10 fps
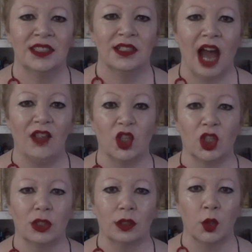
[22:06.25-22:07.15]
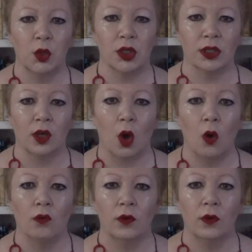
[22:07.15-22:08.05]
at the conclusion
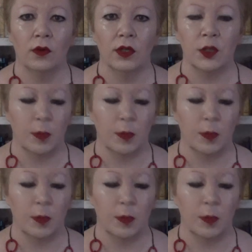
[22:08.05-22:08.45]
of this